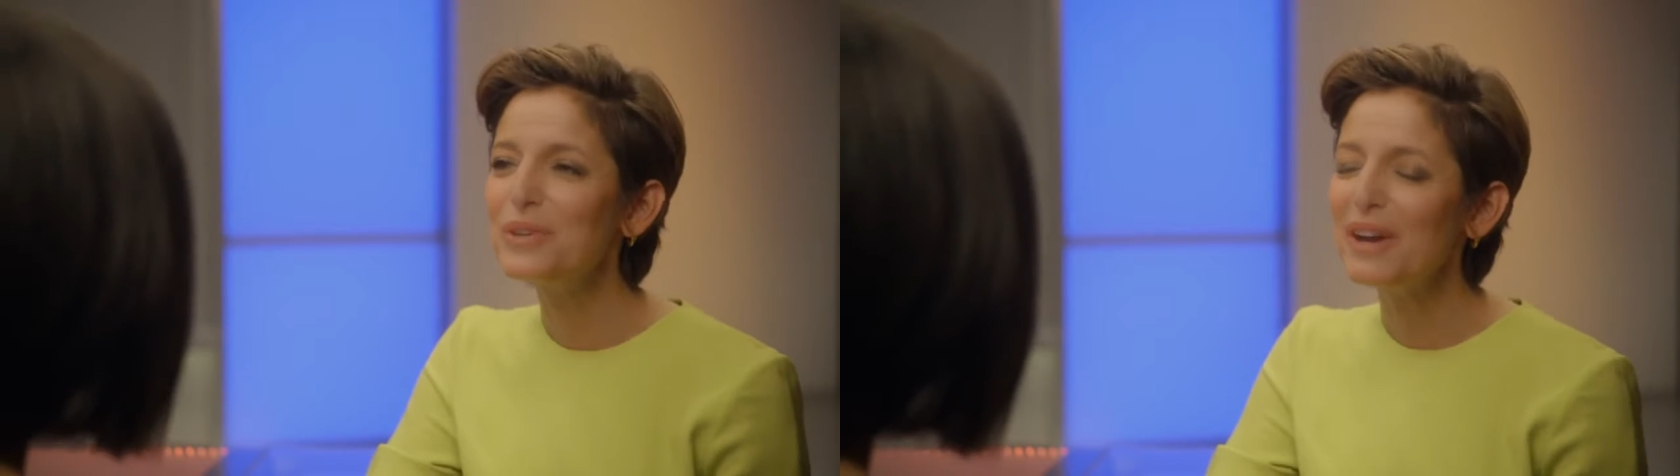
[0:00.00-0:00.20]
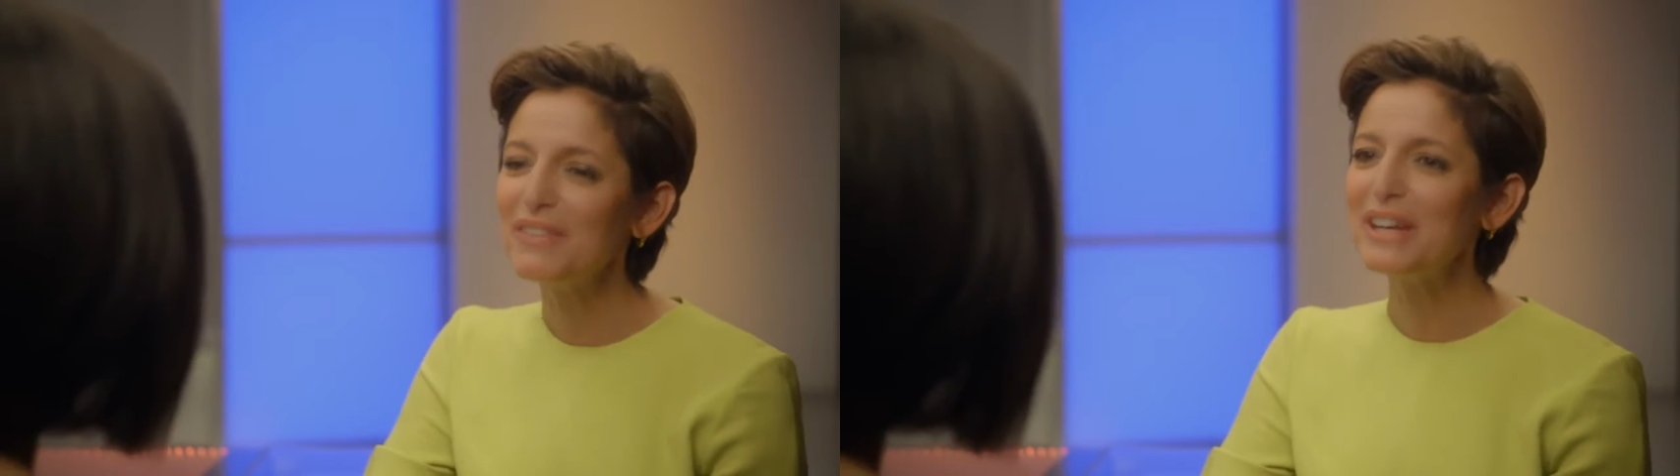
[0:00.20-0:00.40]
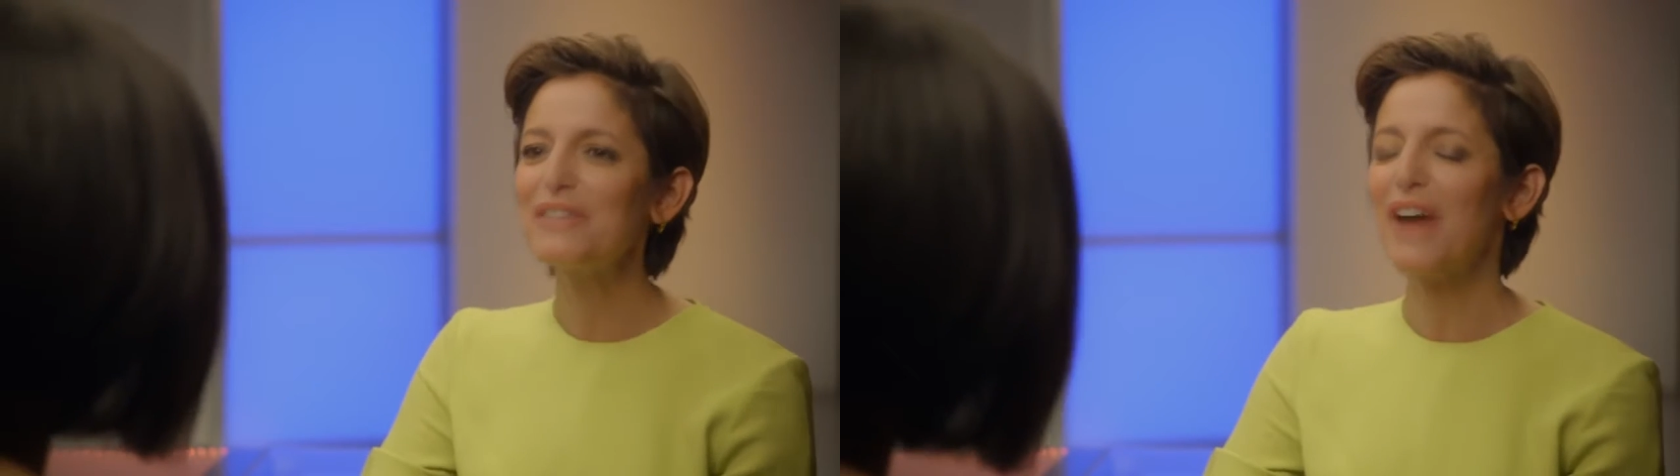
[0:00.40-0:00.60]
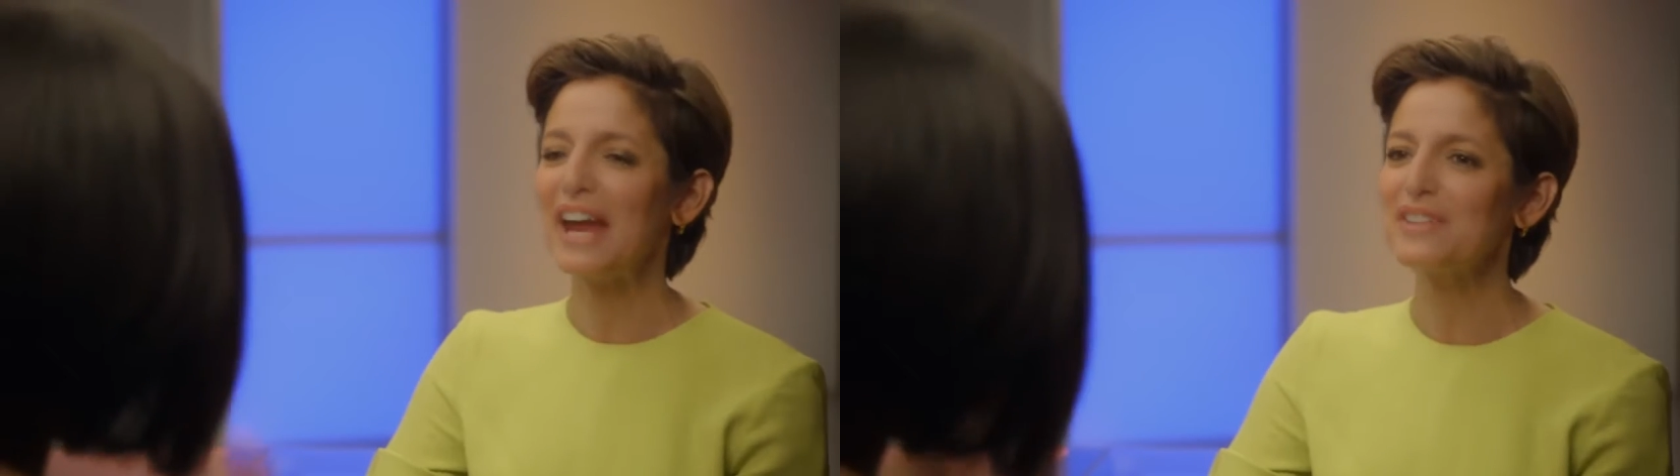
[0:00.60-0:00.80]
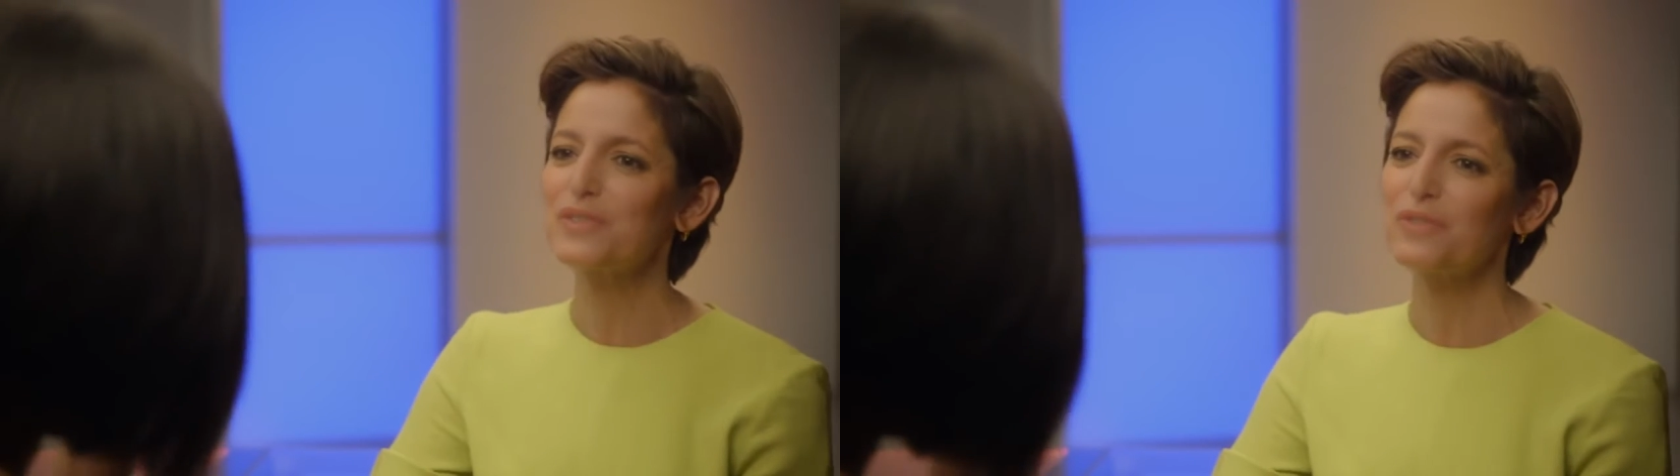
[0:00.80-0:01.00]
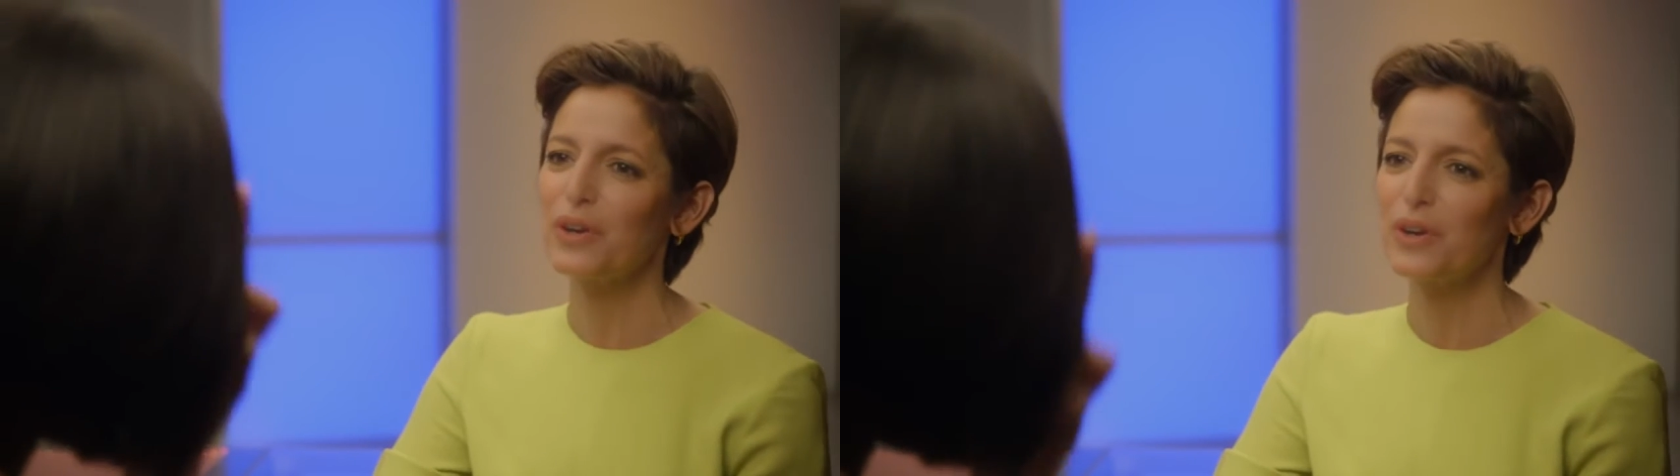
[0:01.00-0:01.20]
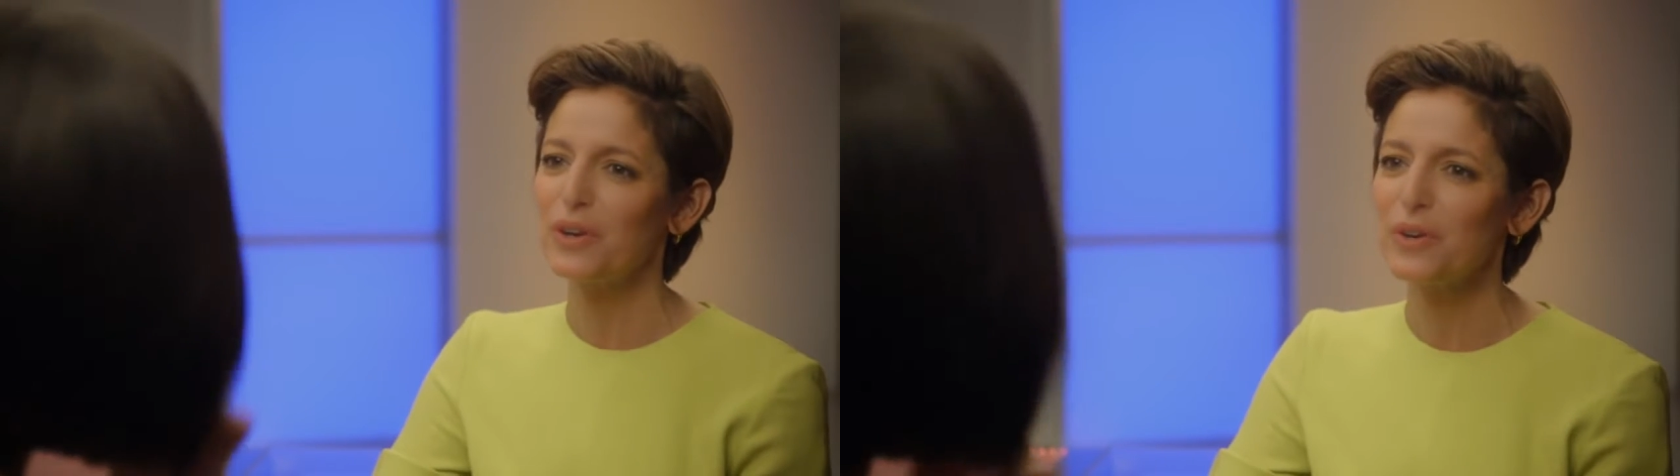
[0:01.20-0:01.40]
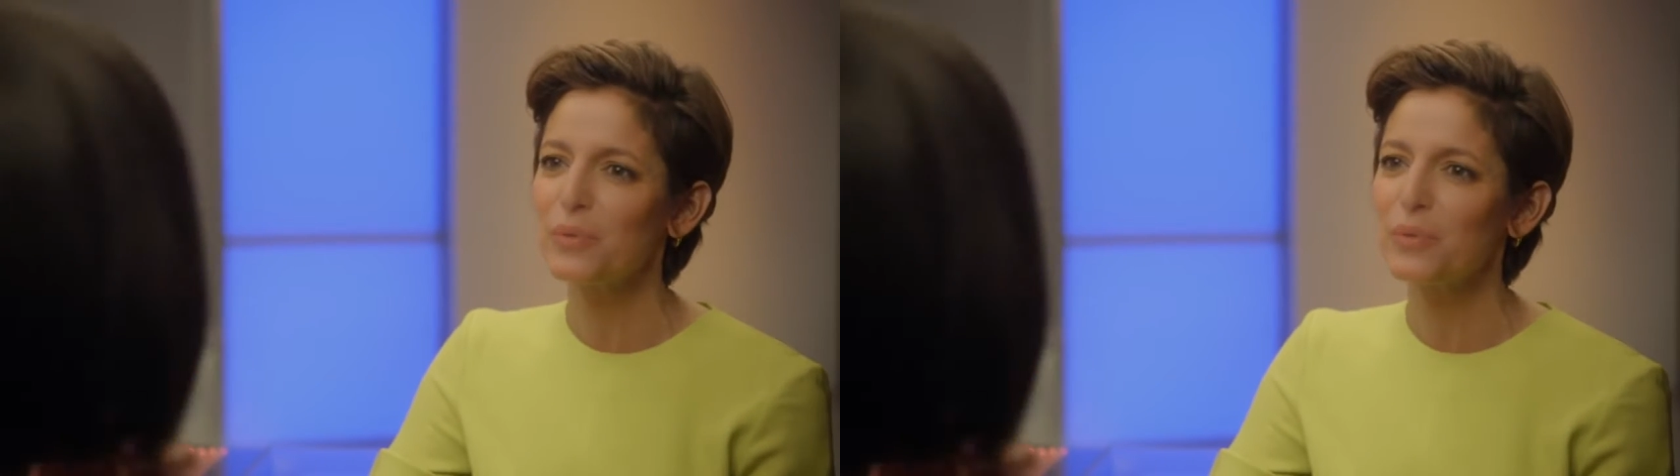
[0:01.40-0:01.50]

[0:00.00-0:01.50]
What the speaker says: Do you have any advice for